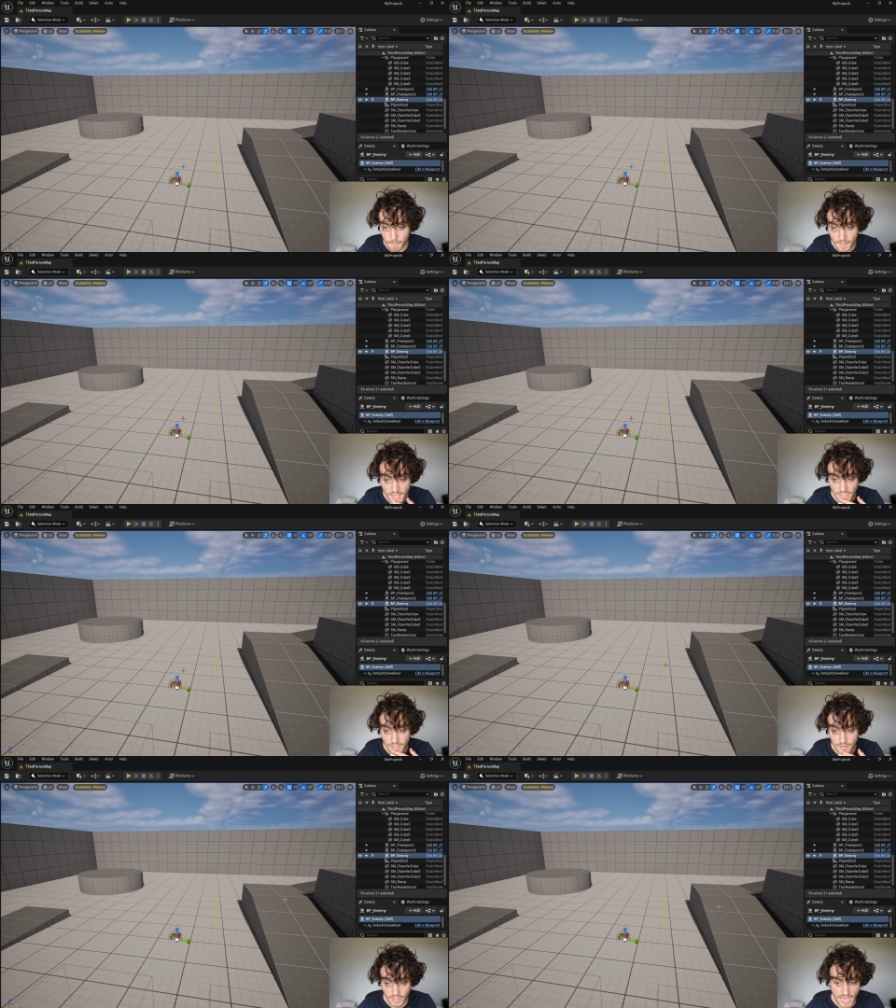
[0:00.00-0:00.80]

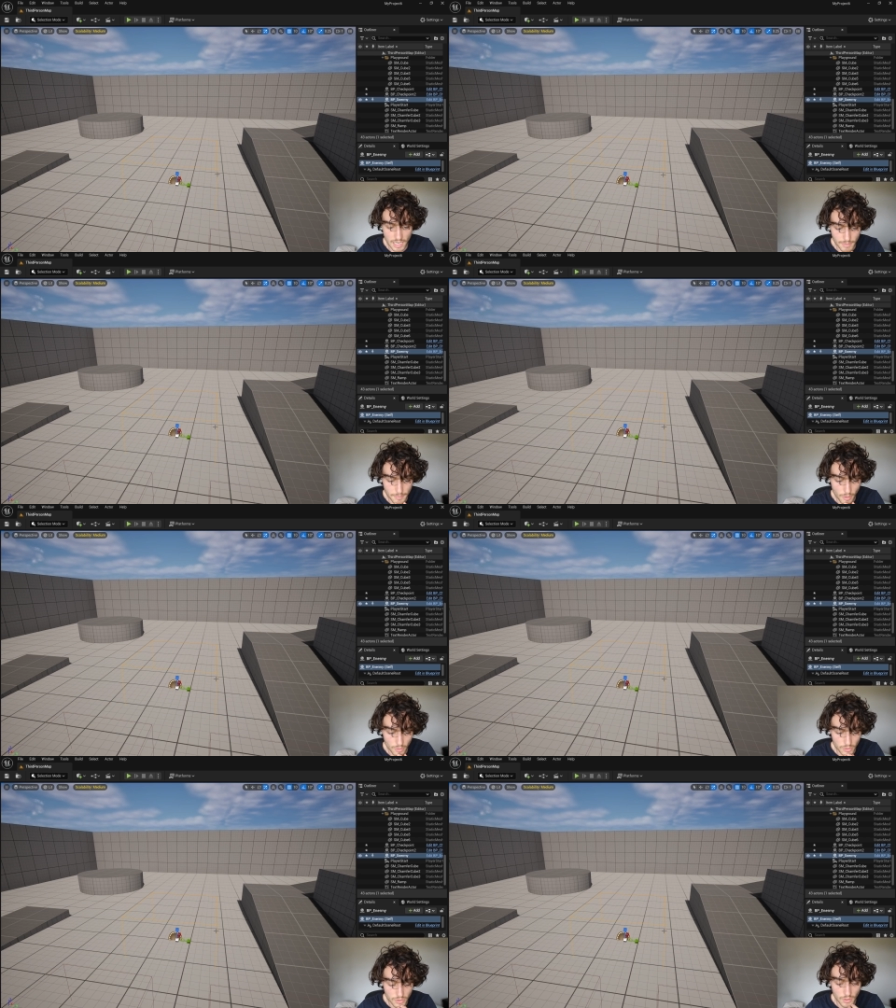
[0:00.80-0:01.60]
this, the enemy
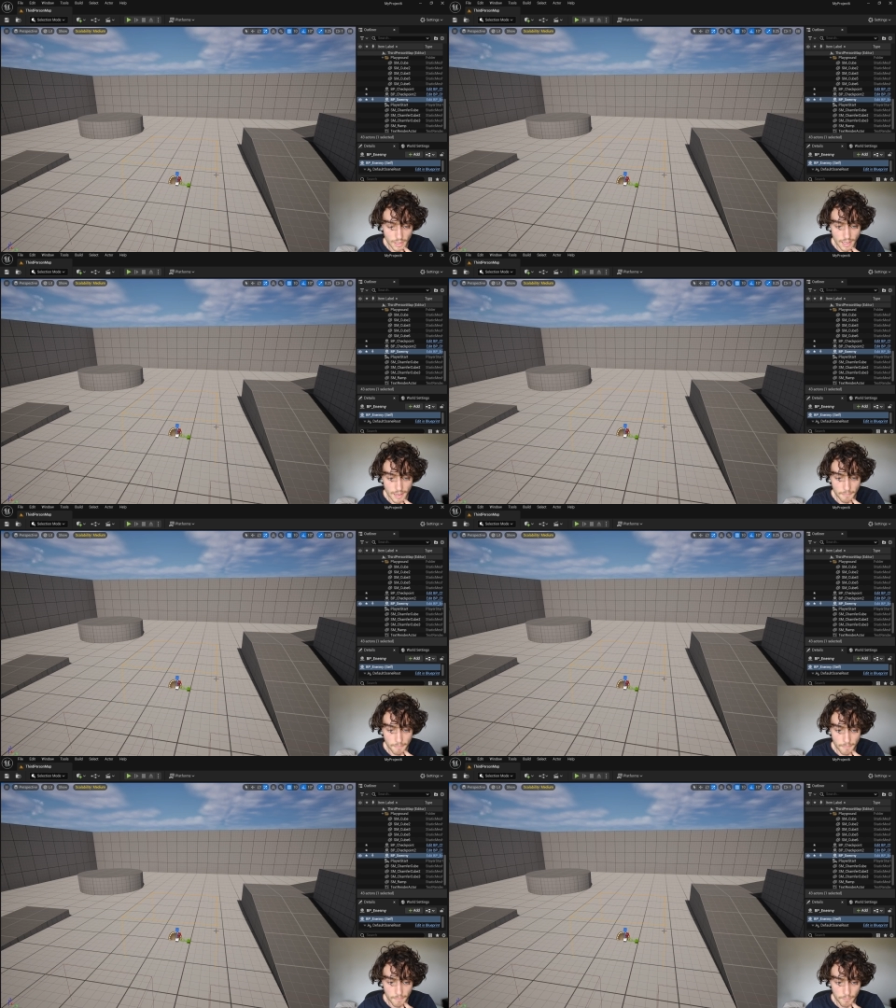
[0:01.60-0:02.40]
box,
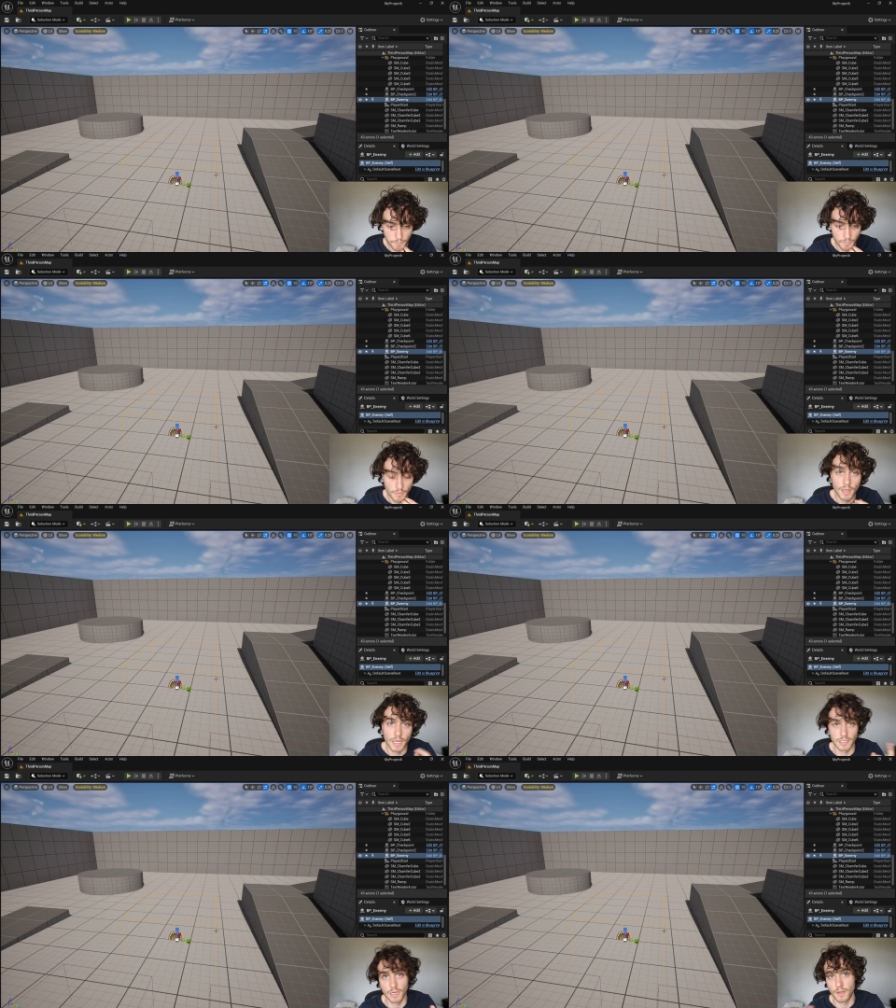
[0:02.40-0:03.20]
um,
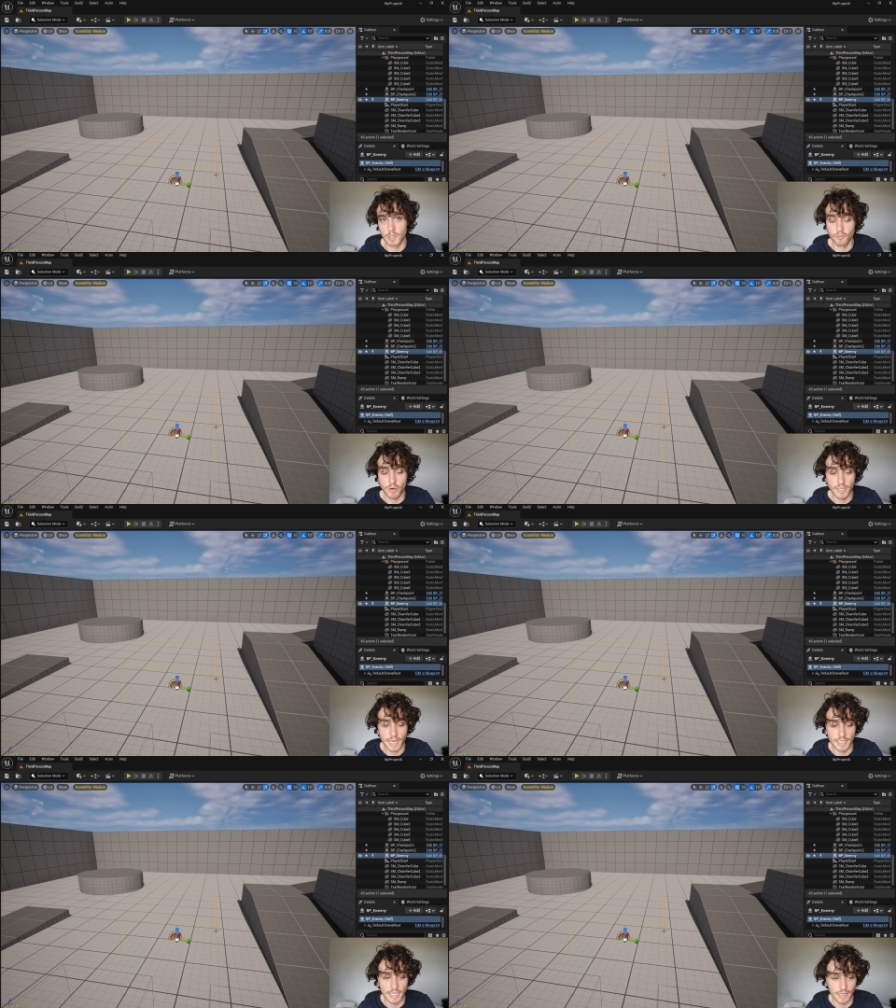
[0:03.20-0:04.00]
is kind of this
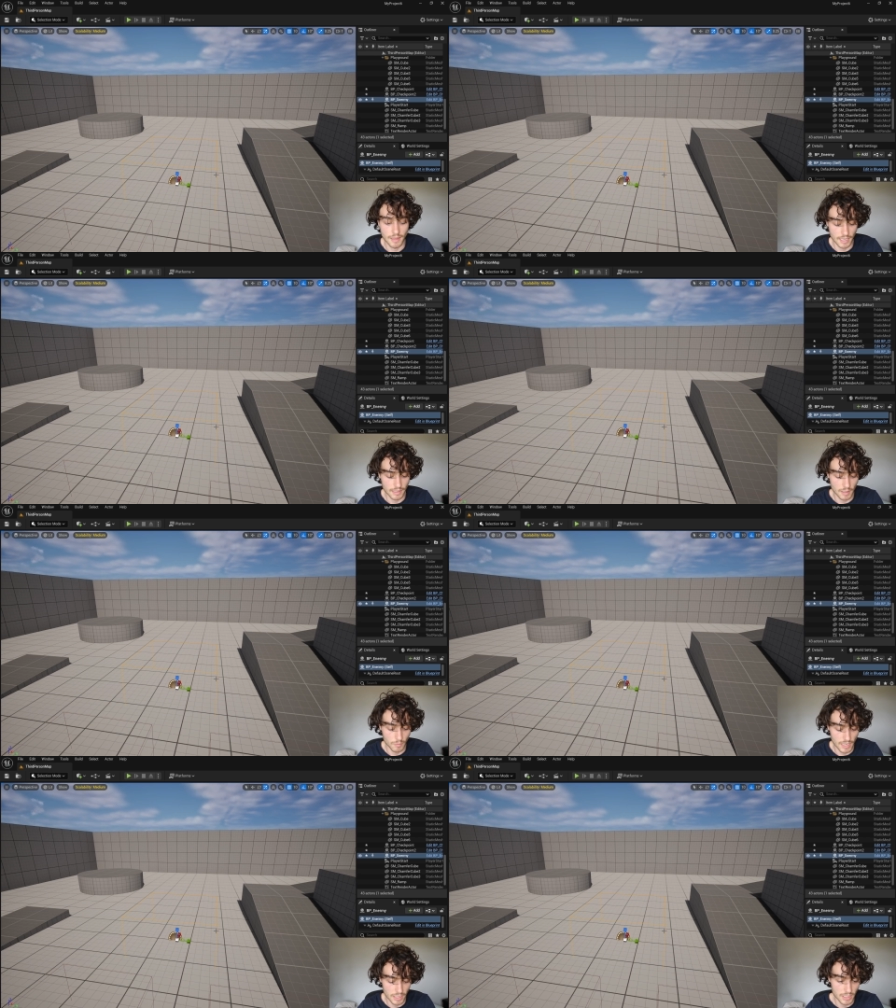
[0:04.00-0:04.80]
rotating thing that
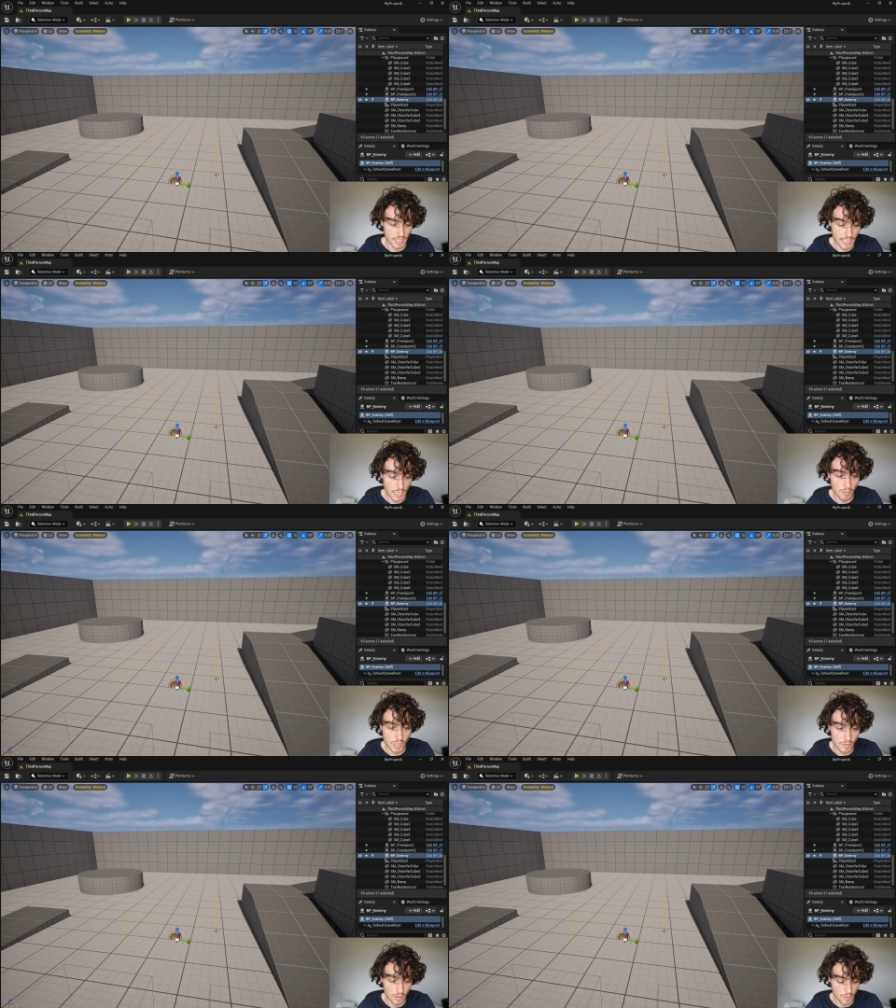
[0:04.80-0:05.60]
will actually kill you and